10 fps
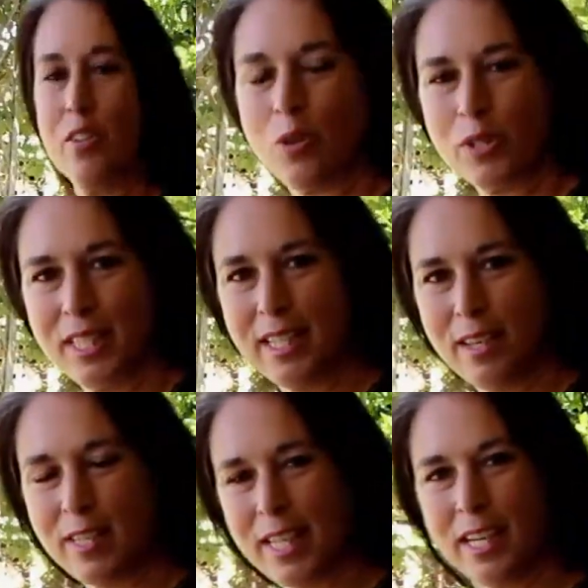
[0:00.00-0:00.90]
Tulsi
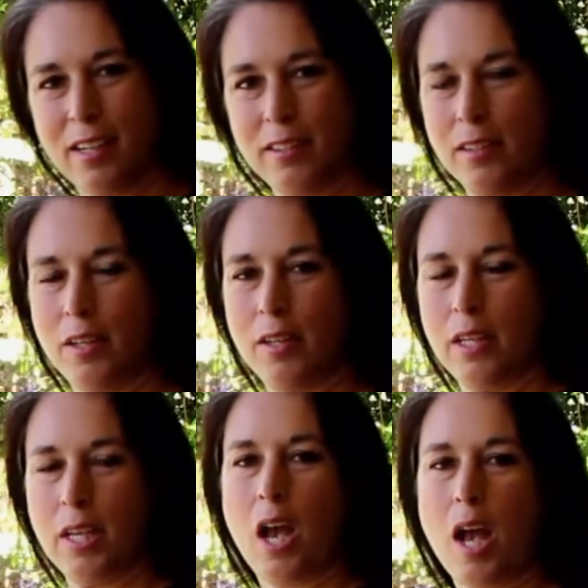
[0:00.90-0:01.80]
Devi here.
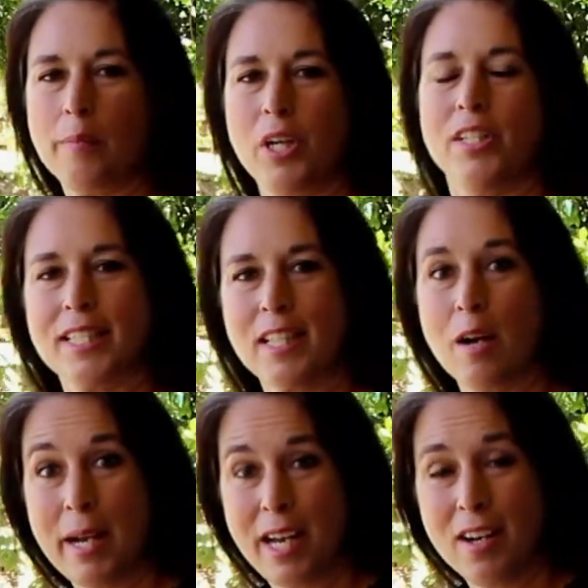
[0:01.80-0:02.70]
I'm going to start
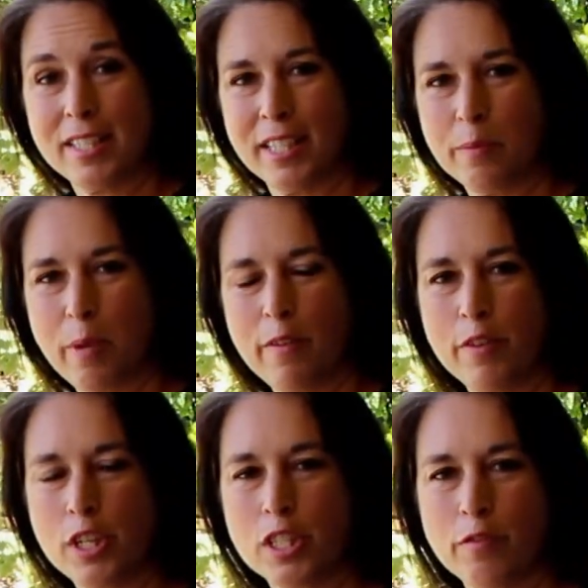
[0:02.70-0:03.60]
my artik by
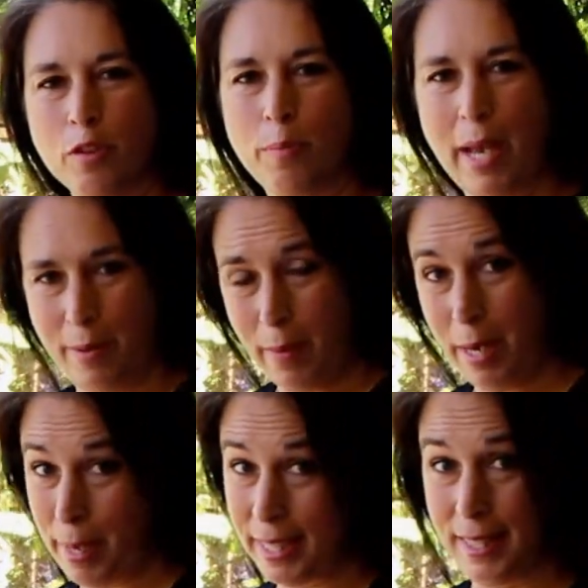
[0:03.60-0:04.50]
first of all paying my
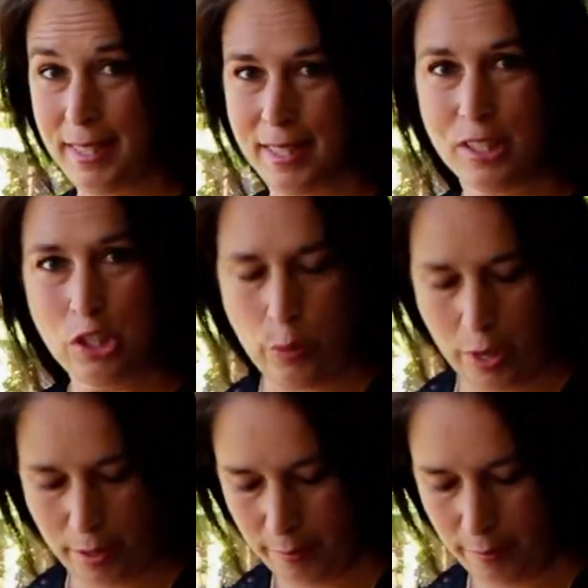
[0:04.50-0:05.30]
obeisances to her.